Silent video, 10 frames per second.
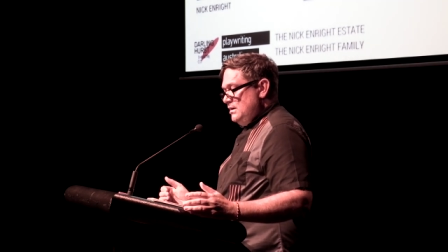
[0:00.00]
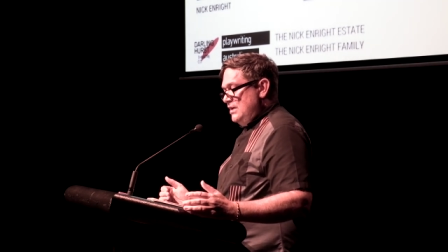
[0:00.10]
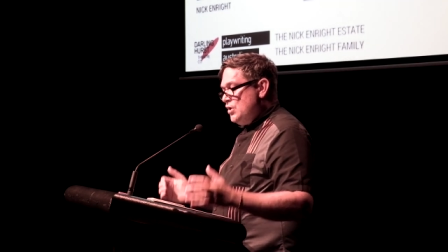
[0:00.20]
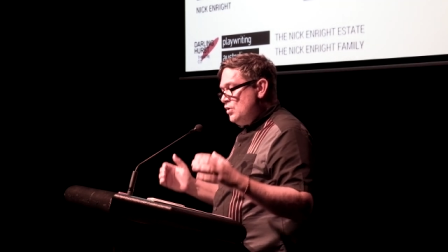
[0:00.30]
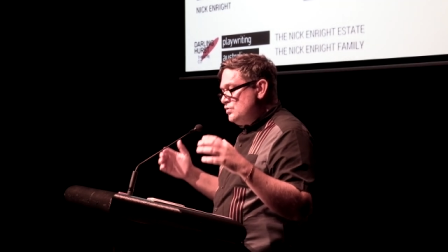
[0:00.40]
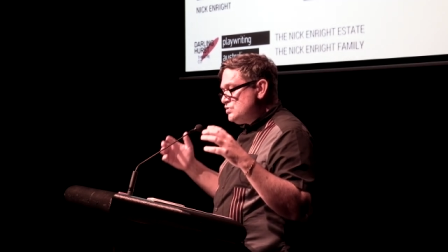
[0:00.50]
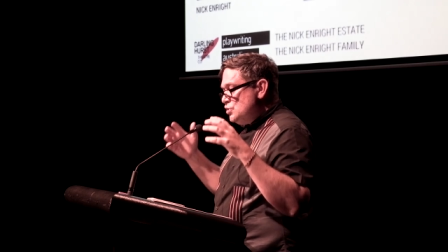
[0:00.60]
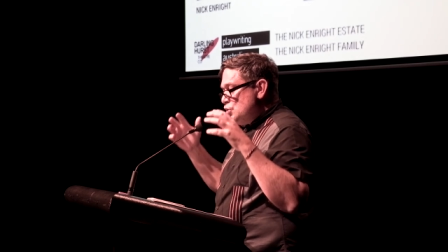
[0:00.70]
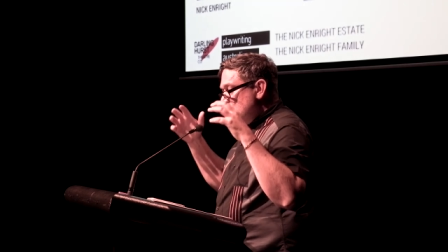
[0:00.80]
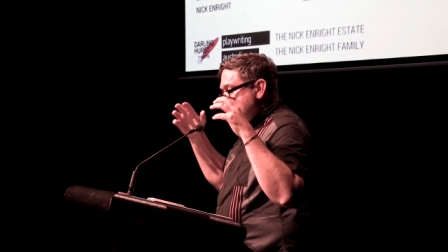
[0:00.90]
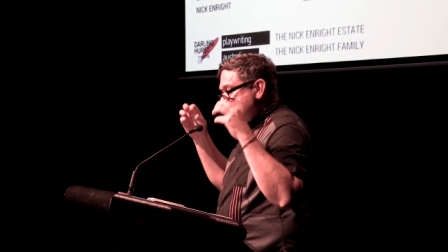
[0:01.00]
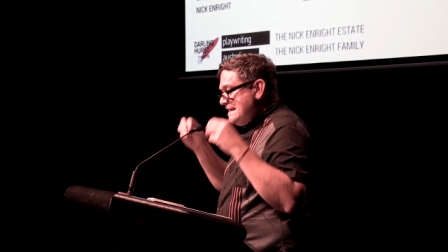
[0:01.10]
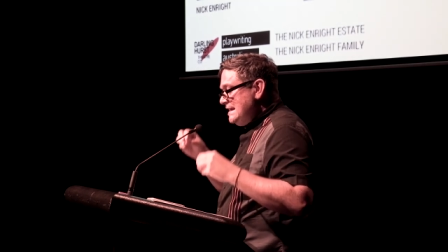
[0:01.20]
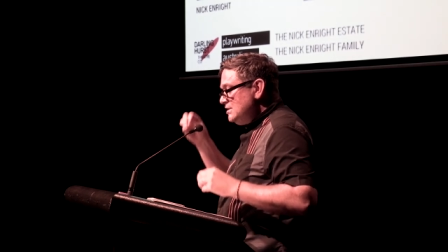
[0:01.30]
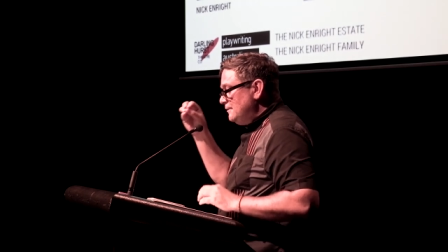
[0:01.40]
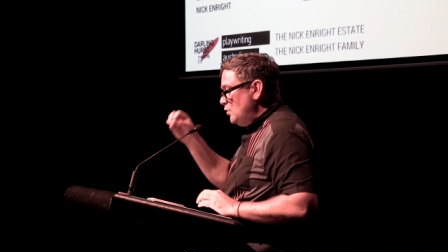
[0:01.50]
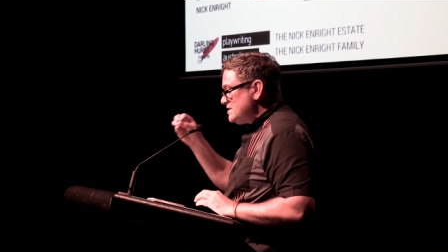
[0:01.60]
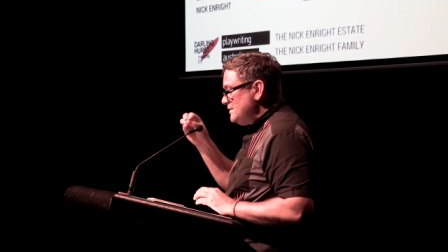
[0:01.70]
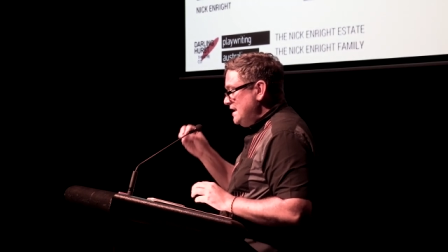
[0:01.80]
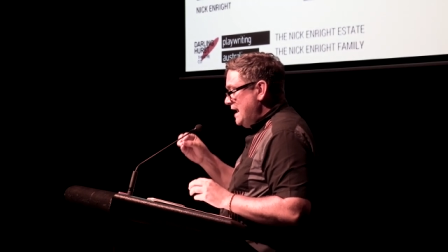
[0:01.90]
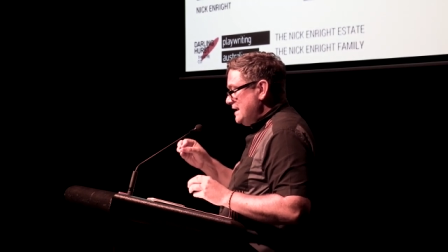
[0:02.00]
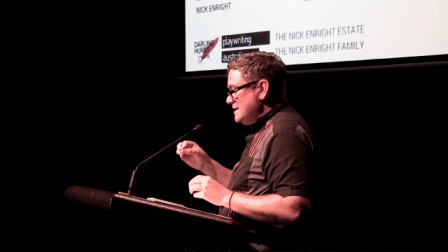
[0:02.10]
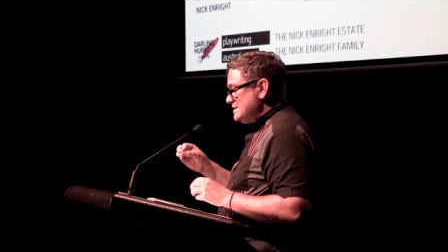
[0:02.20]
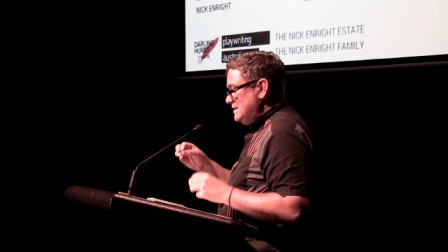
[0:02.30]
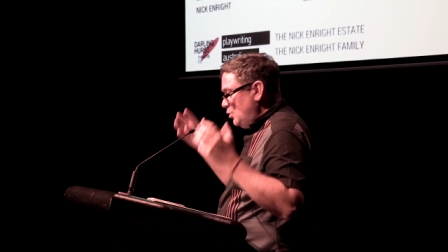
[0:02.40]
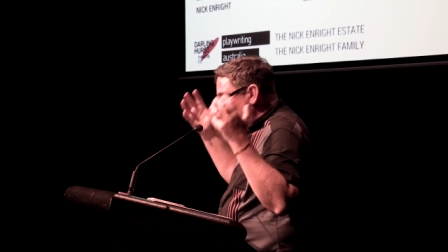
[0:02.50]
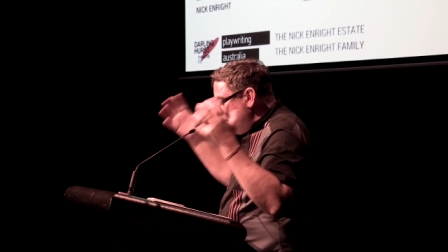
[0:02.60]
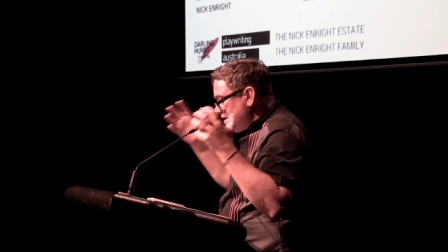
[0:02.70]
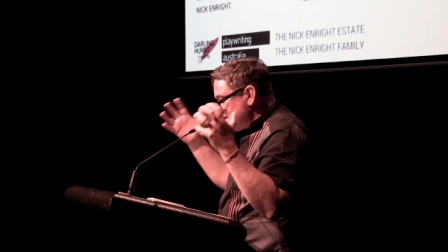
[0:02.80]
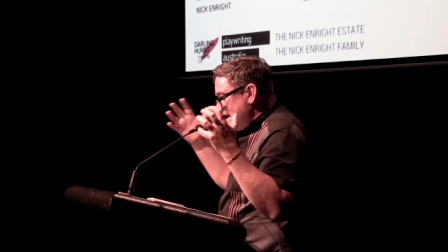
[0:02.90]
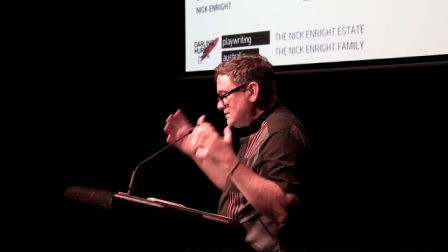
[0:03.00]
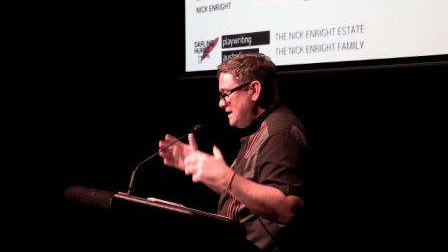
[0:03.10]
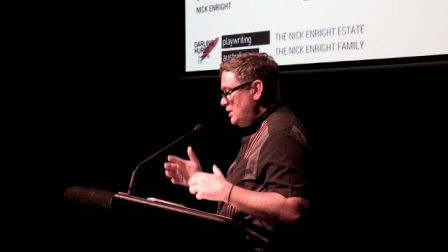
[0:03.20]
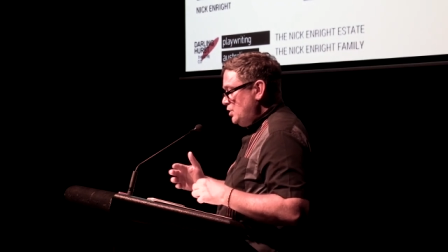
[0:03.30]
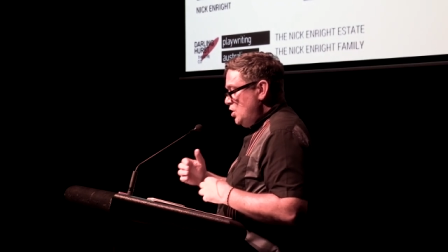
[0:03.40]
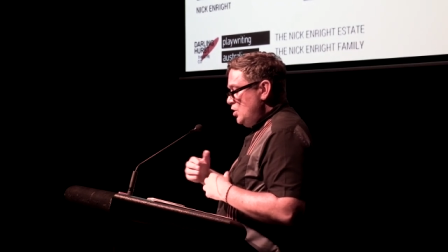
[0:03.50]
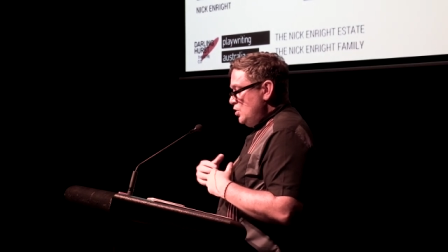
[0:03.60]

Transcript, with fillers: And those who are seeking the voice of the artist, the audience out there